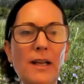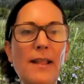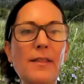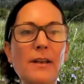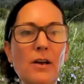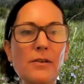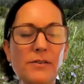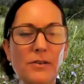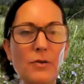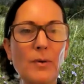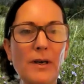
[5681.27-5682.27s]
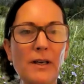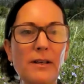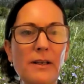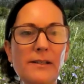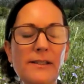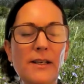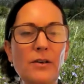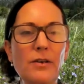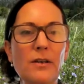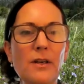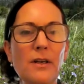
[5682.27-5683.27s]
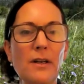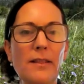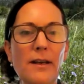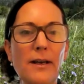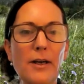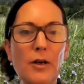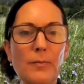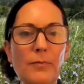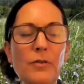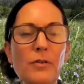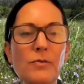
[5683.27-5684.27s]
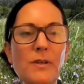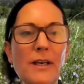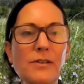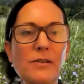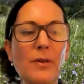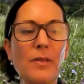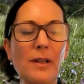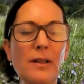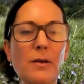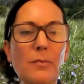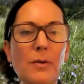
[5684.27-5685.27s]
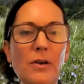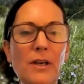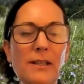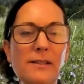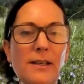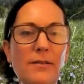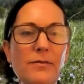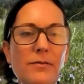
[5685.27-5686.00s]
And then also you want to consider the fuels reduction within the community itself.